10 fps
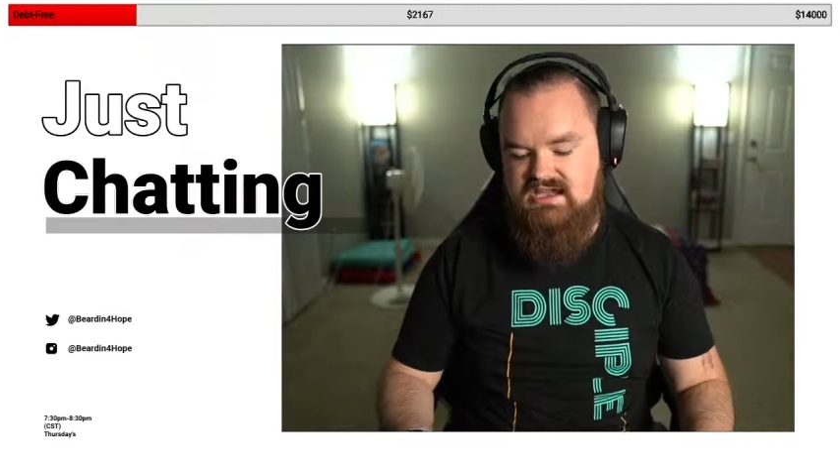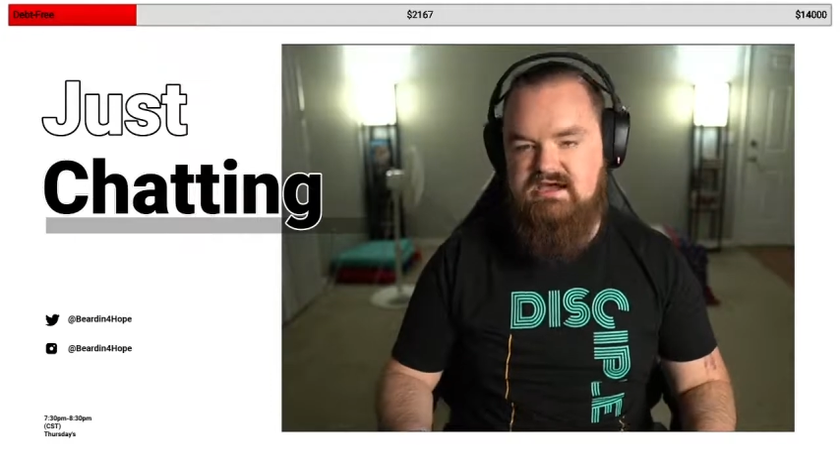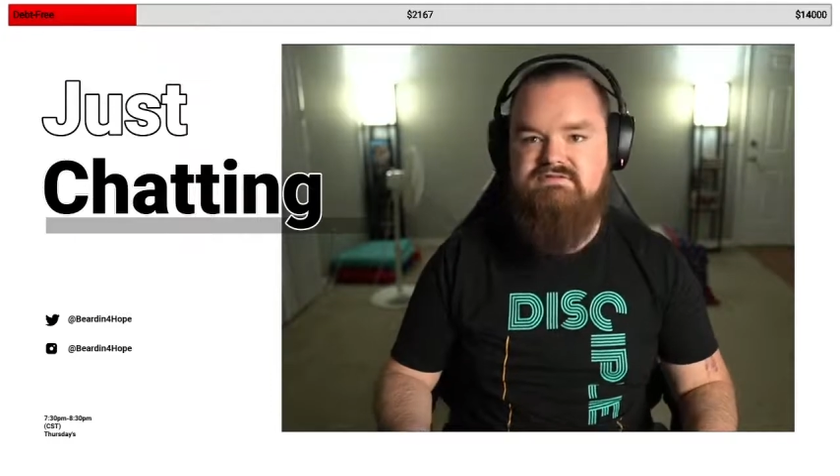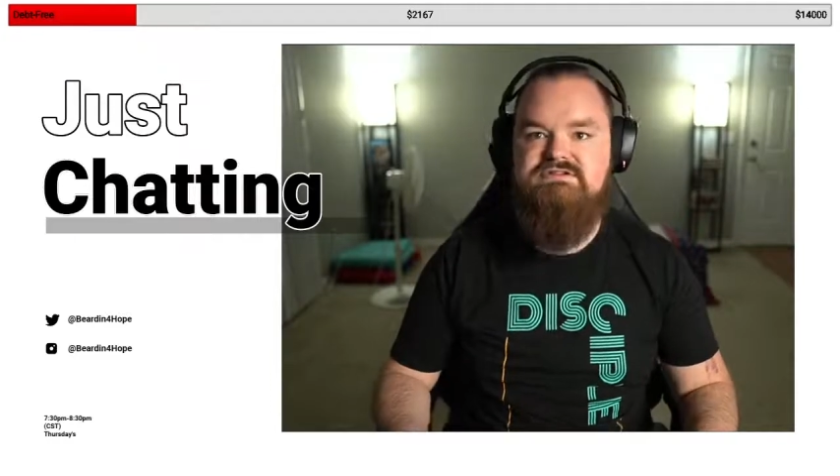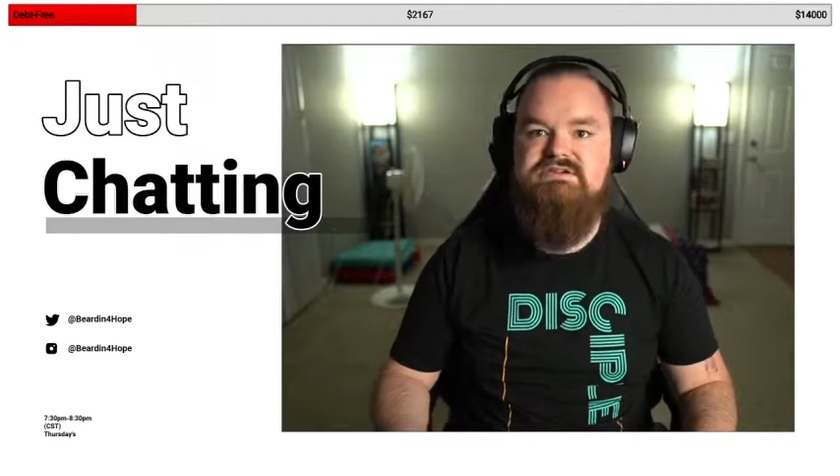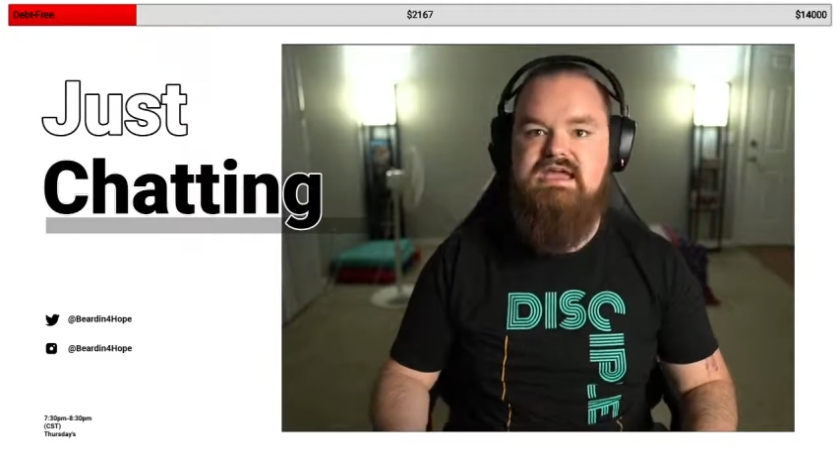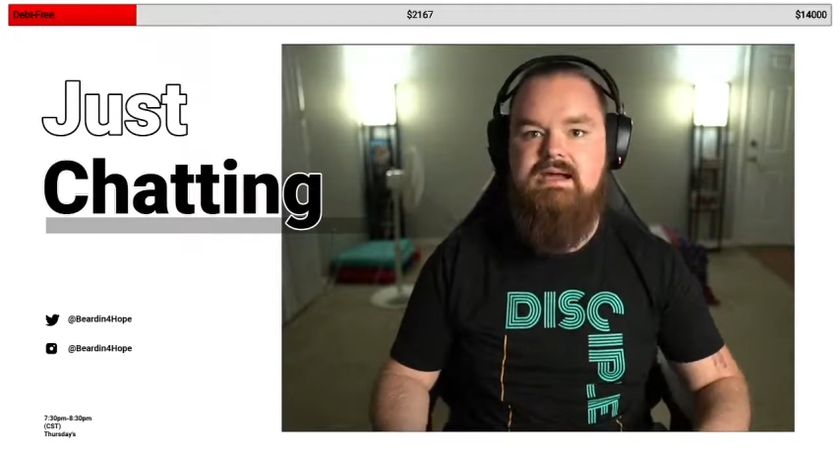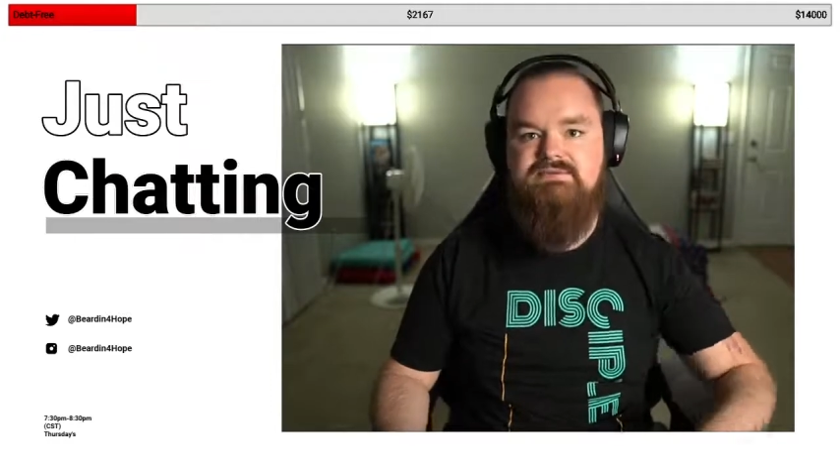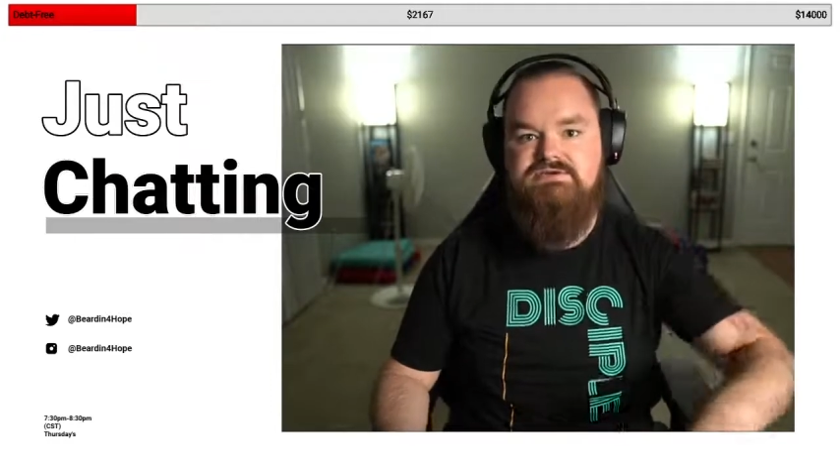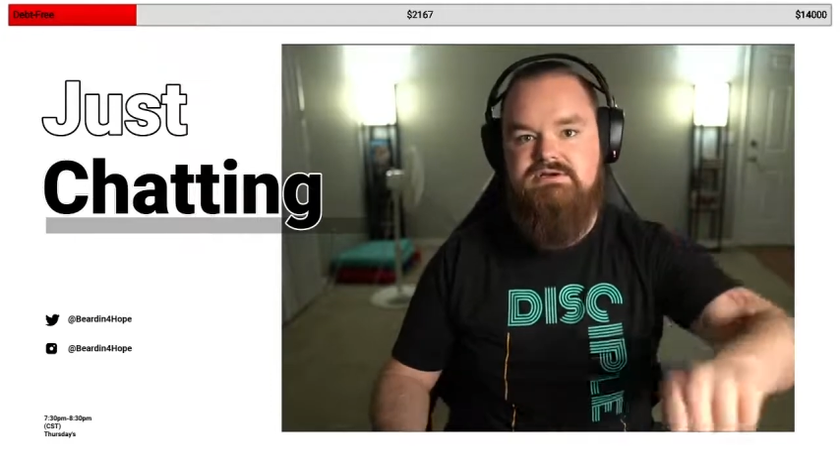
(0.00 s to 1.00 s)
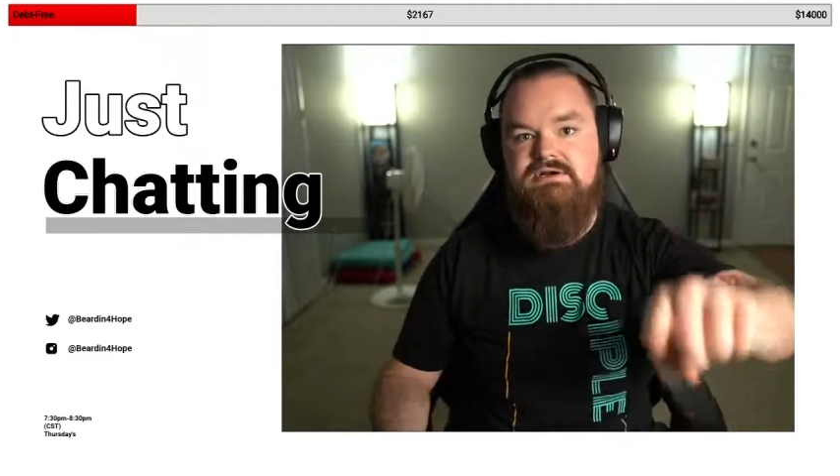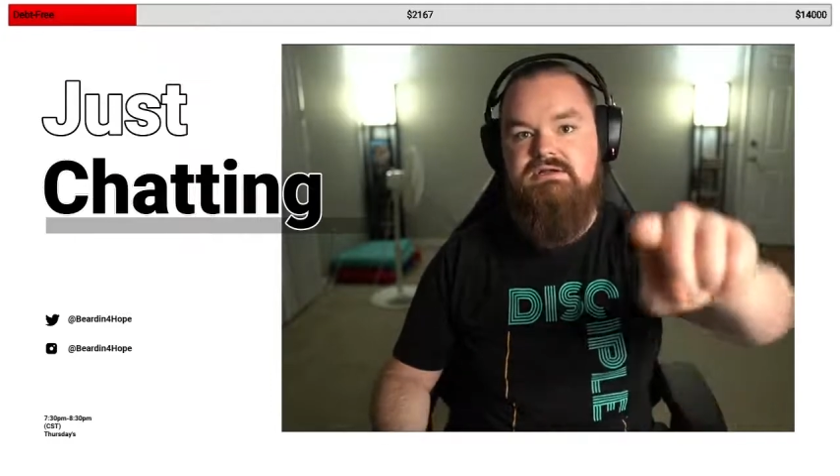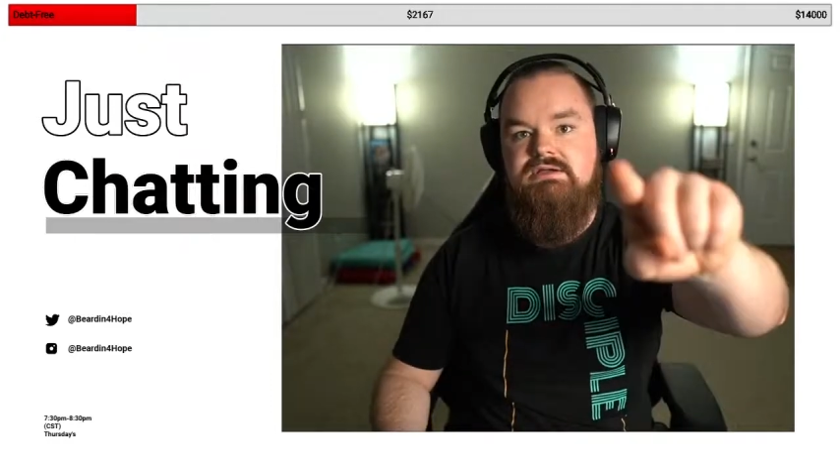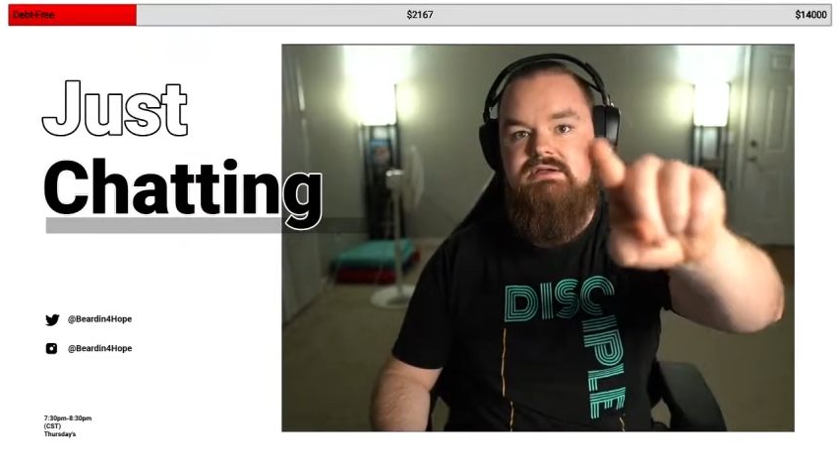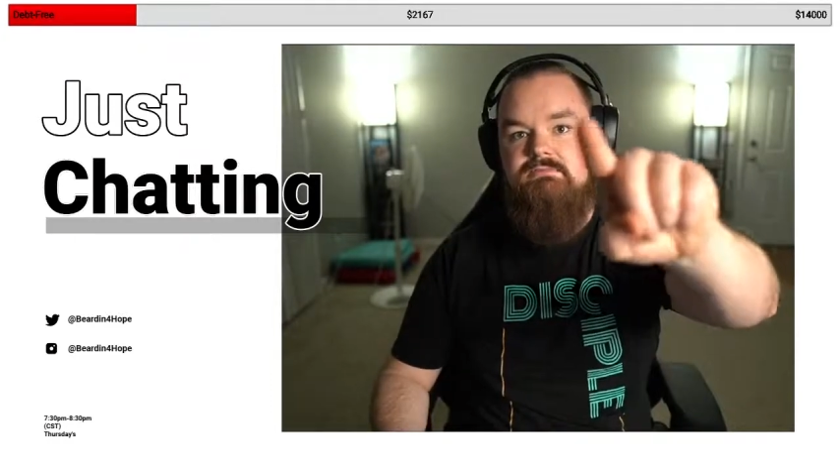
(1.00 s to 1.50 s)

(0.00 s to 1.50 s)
have to capture